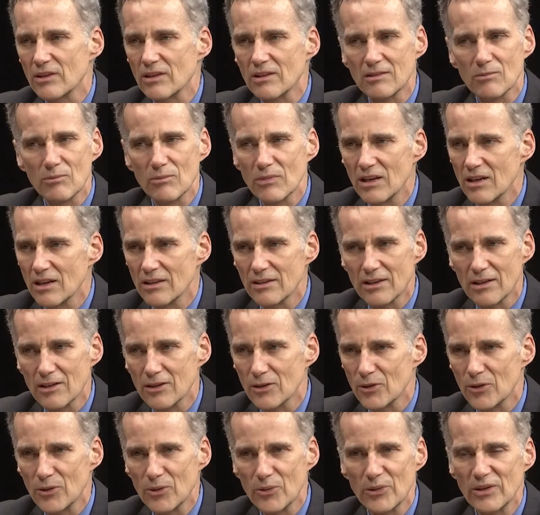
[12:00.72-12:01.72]
his mother,
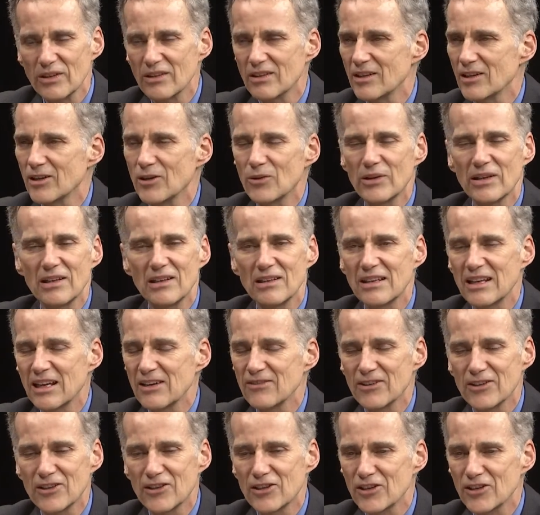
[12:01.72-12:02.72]
who you know he
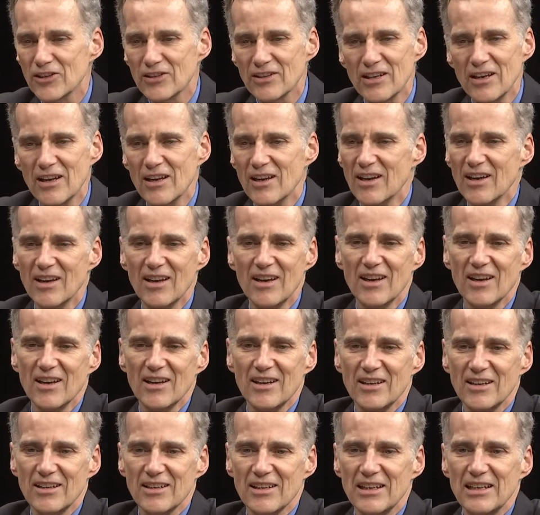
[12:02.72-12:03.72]
never could
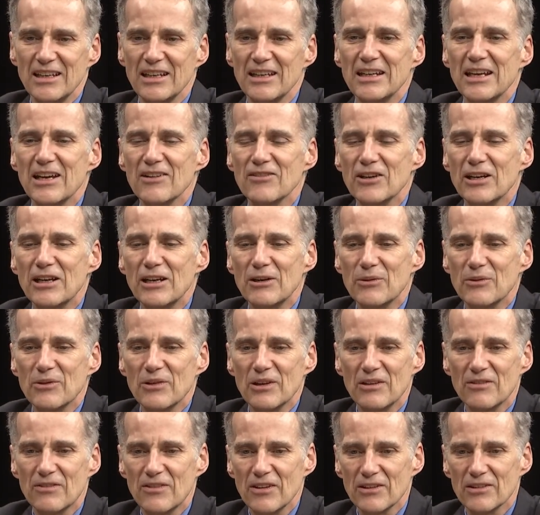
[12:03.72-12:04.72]
he, never he,
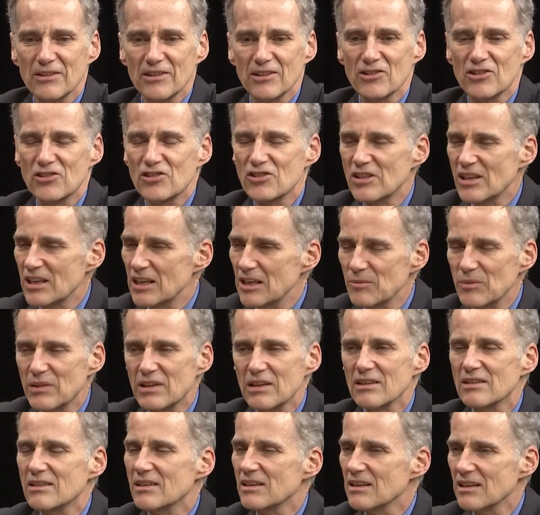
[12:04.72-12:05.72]
he felt such shame
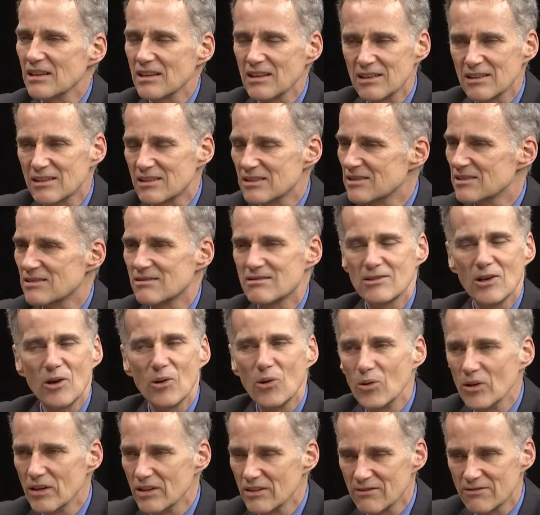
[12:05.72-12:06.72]
because he had
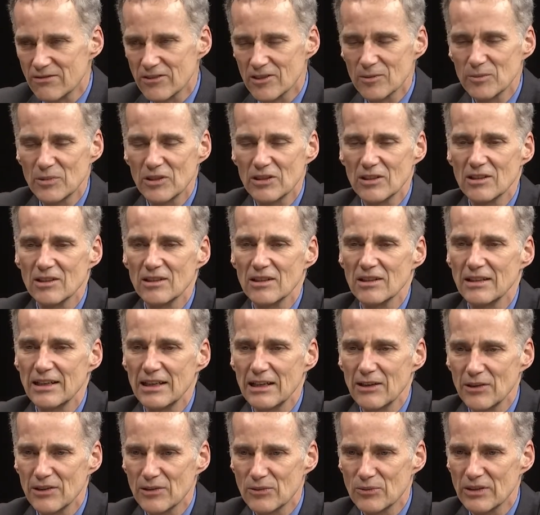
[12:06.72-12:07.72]
stolen from her and
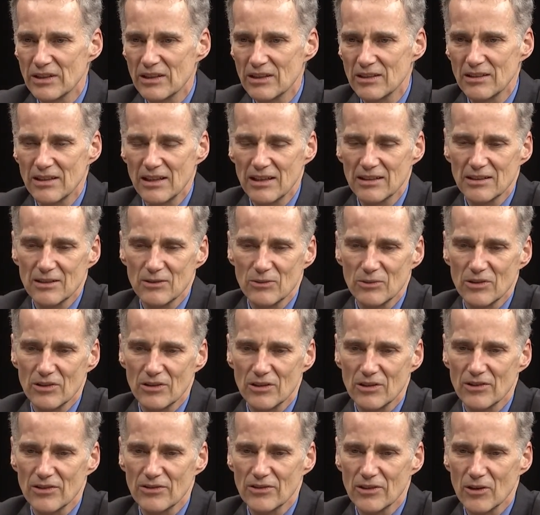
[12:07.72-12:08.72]
now he's reconnected with
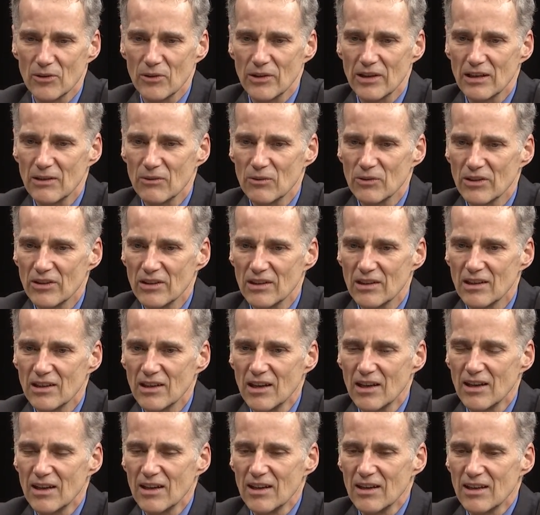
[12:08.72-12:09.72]
her so it really
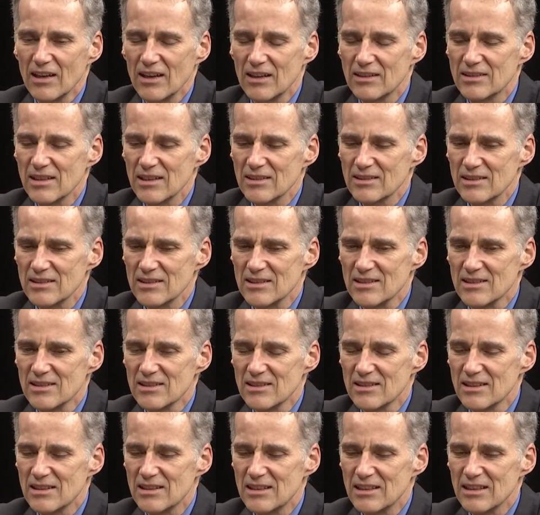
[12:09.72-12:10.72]
it doesn't
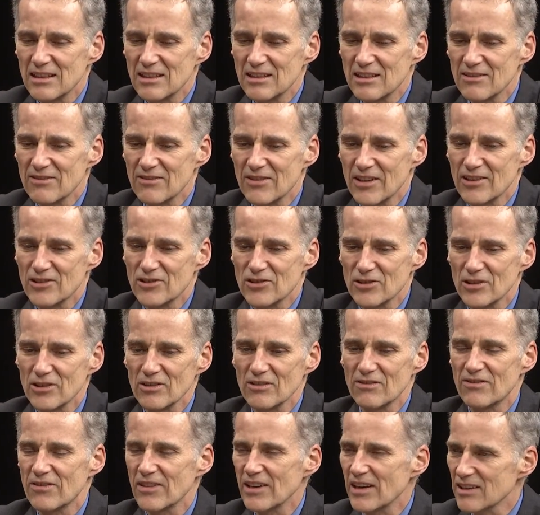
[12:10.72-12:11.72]
the individual
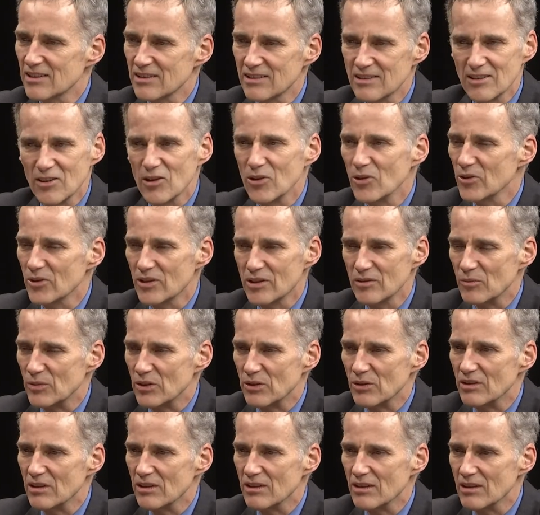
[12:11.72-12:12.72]
affects the whole
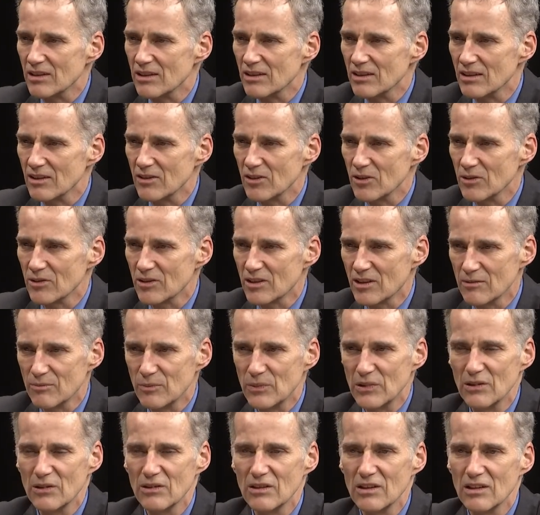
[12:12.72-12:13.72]
community the whole
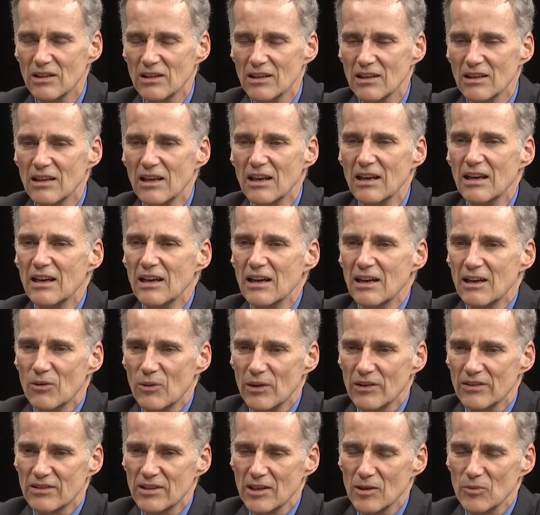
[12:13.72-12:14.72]
community
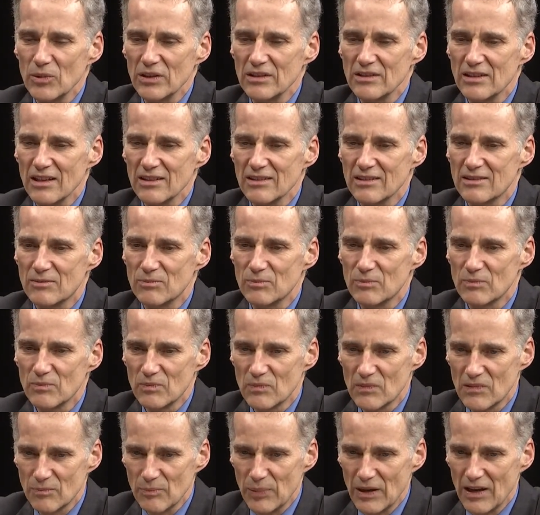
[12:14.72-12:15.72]
when someone does
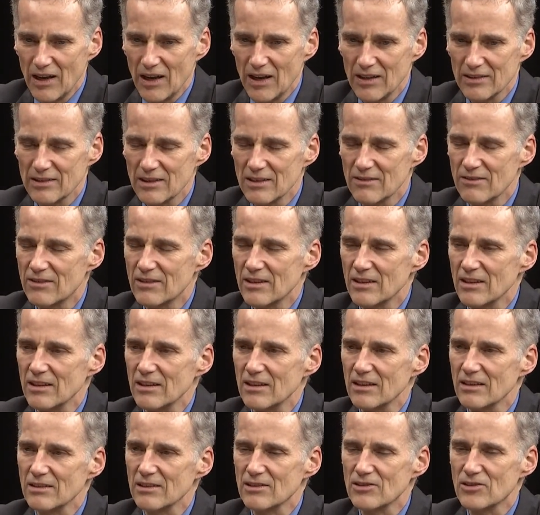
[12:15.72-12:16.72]
positive
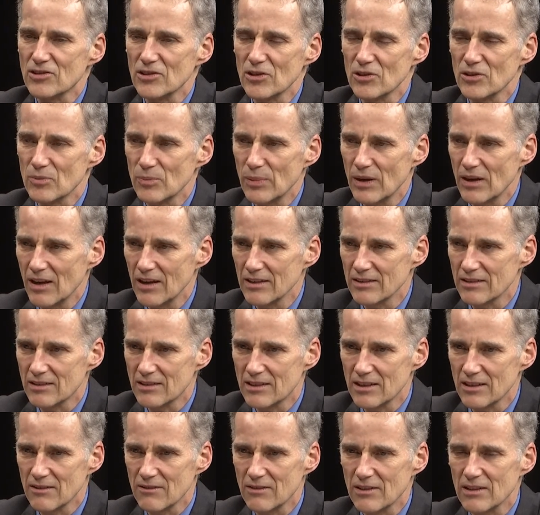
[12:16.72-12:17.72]
things and shows
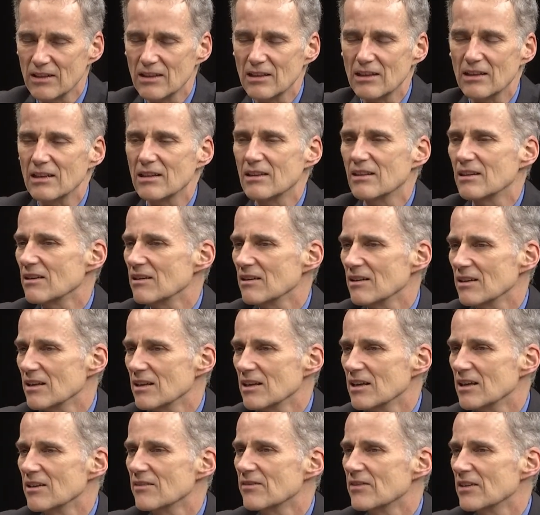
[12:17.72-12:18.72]
positivity in their
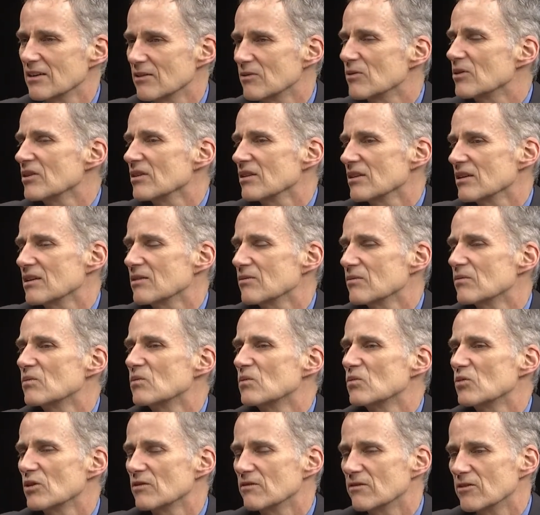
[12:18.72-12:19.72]
life it really
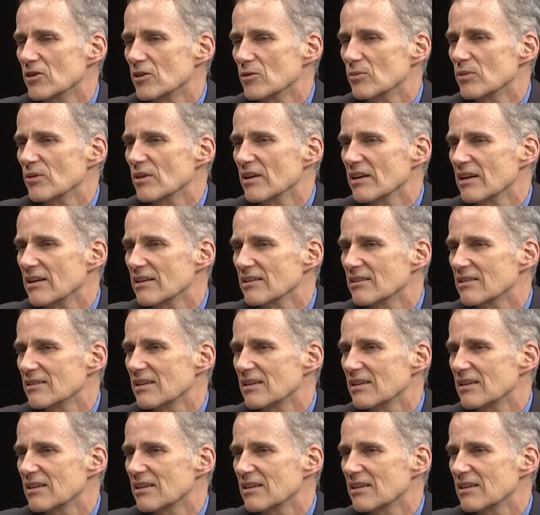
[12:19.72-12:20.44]
reverberates